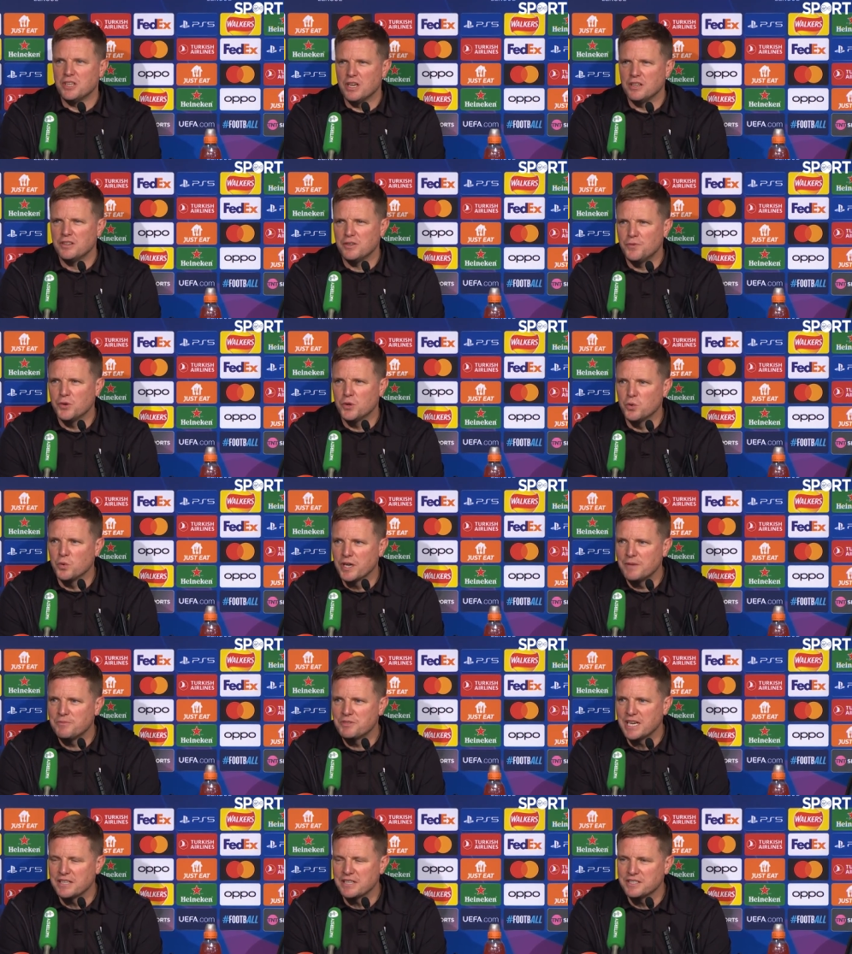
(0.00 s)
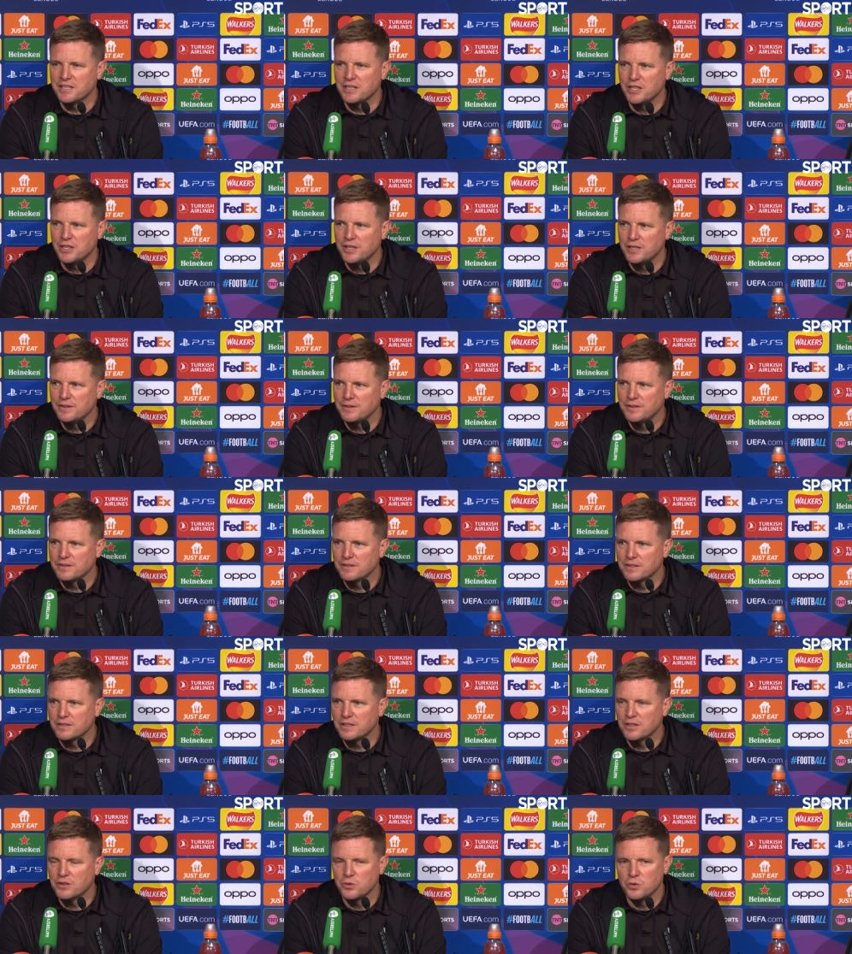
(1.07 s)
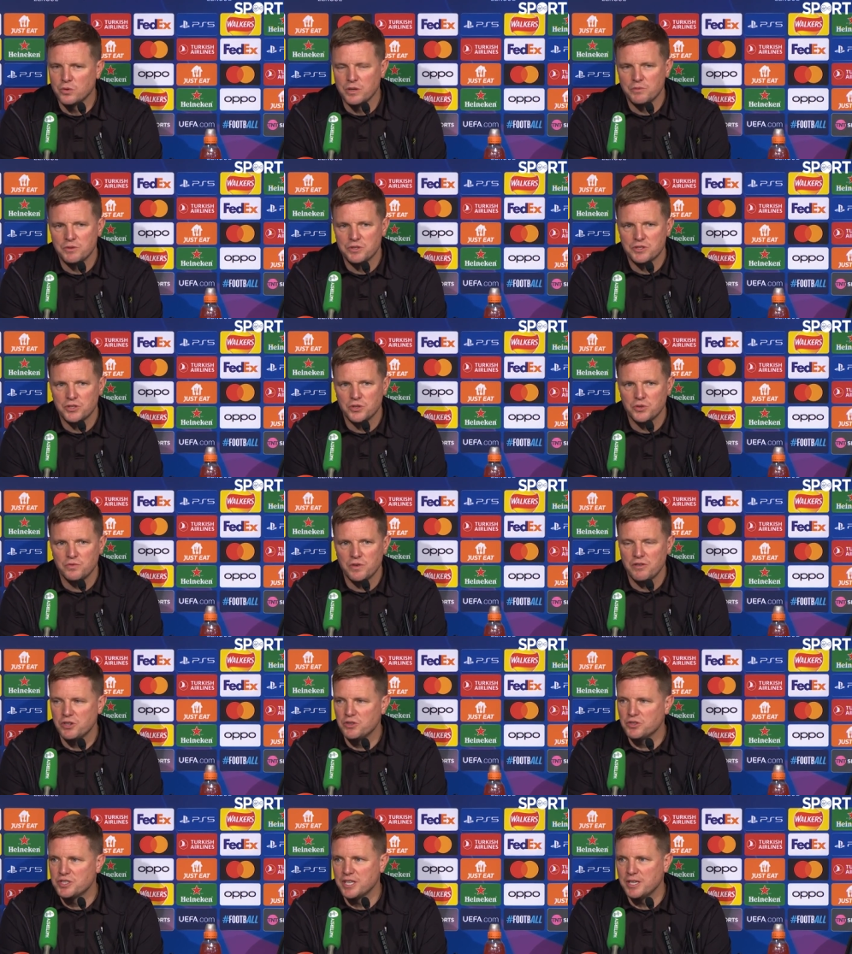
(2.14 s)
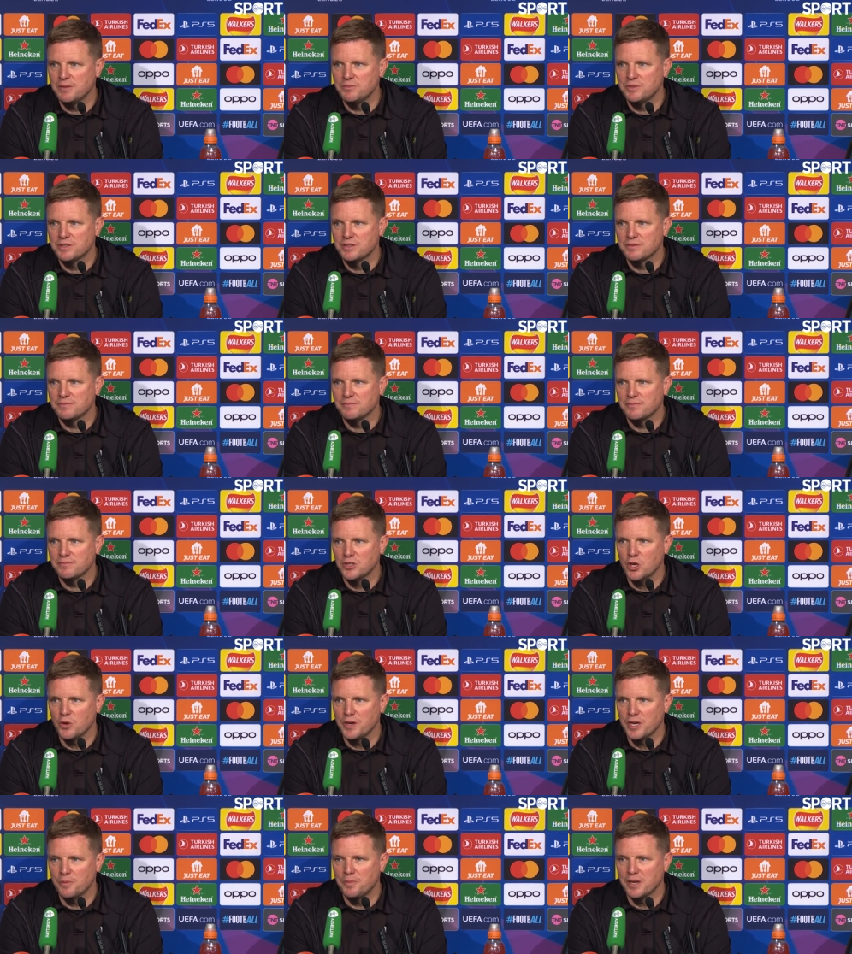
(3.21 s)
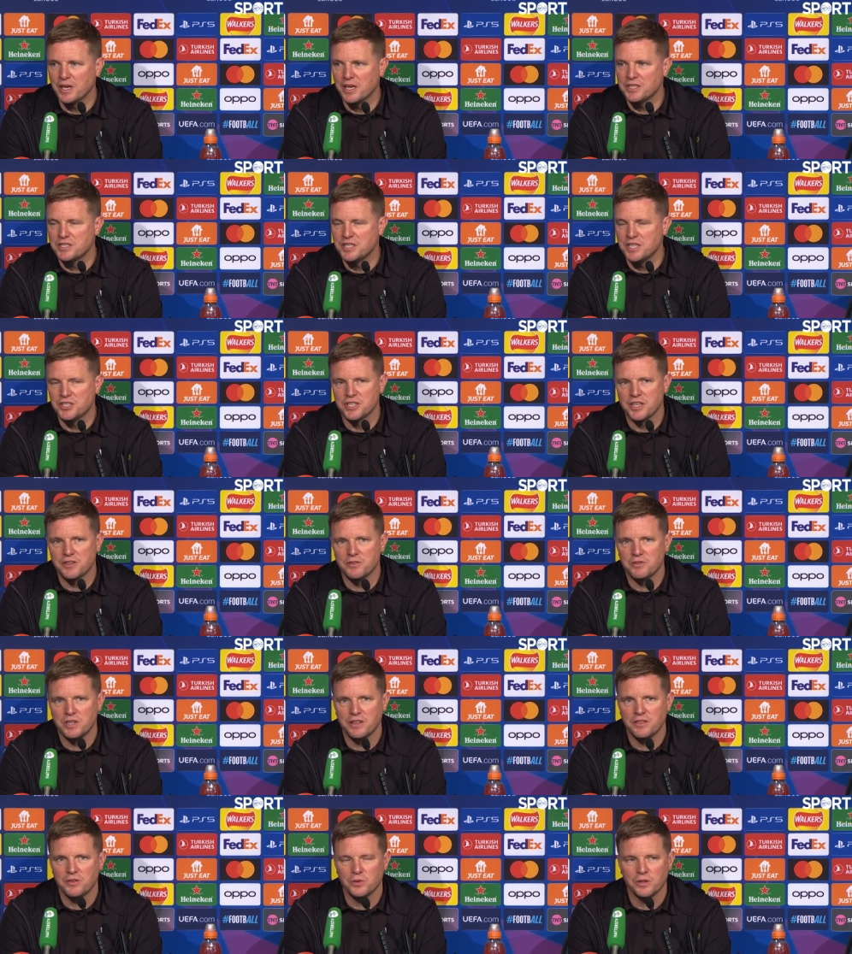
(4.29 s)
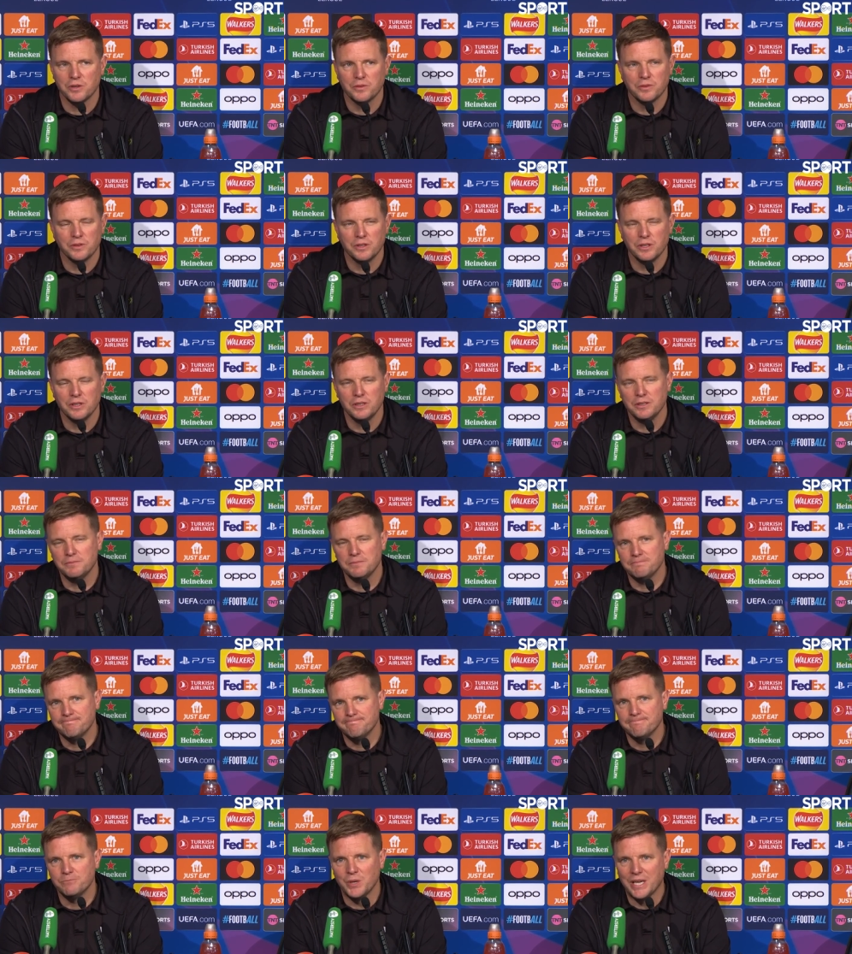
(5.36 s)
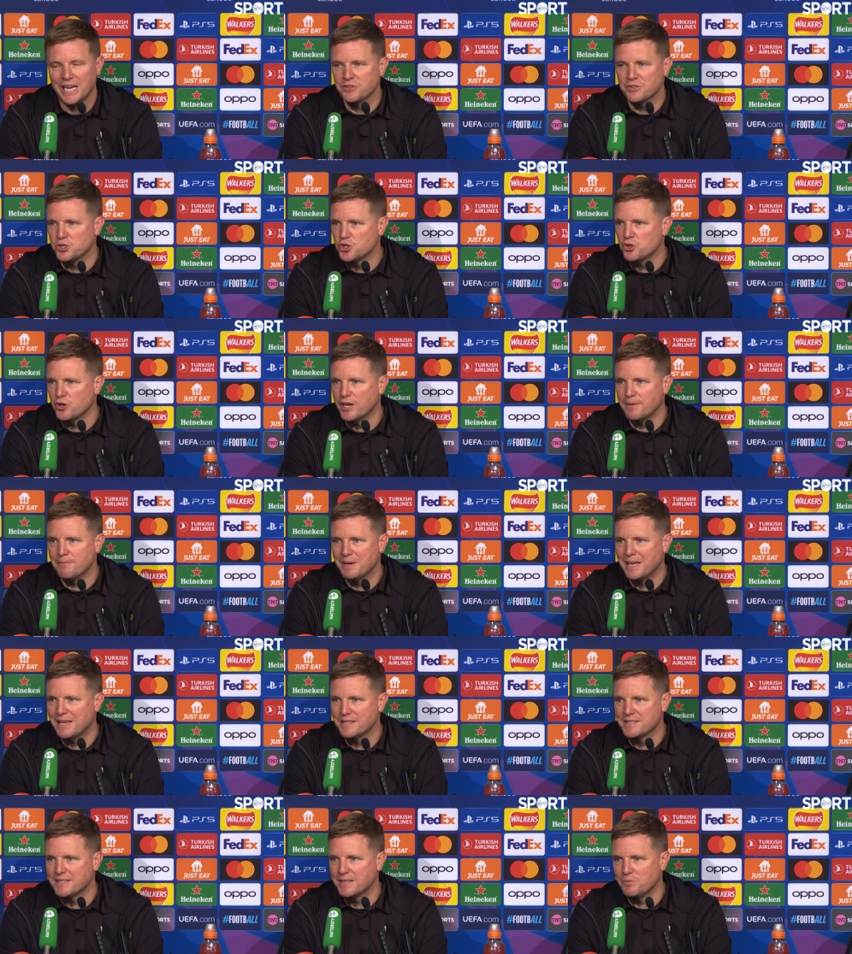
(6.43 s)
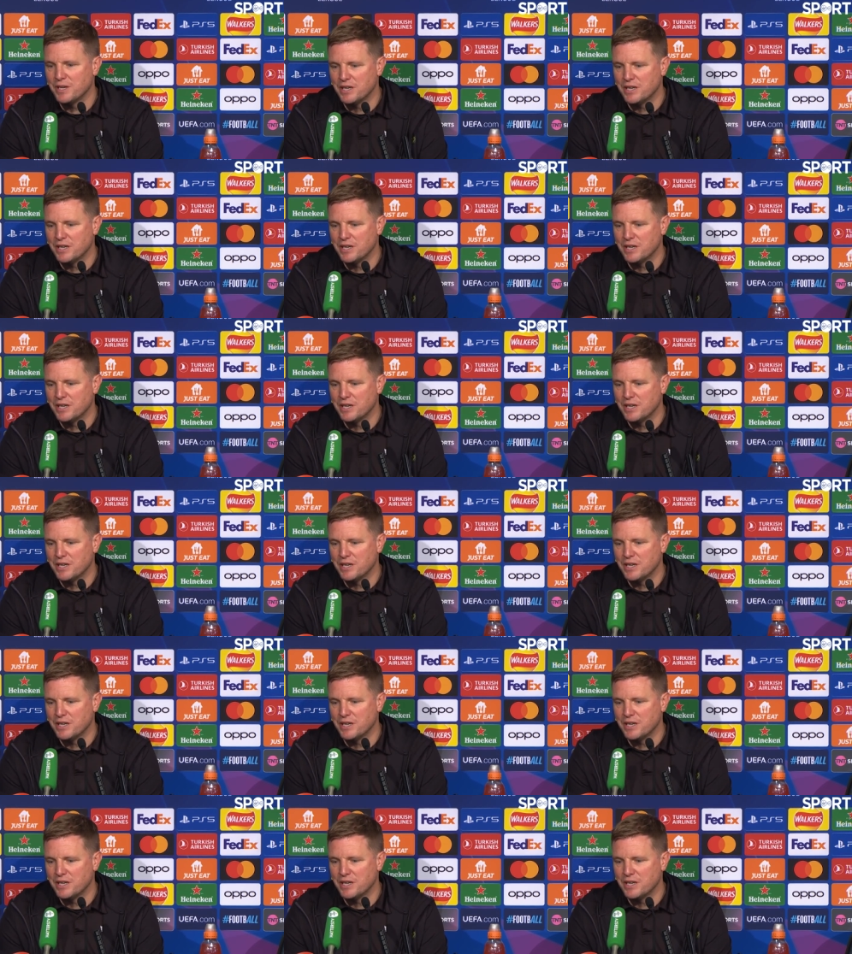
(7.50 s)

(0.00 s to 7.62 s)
difficult game tactically. I thought it was two very good teams going up against each other, and I thought we had to try and unbalance them.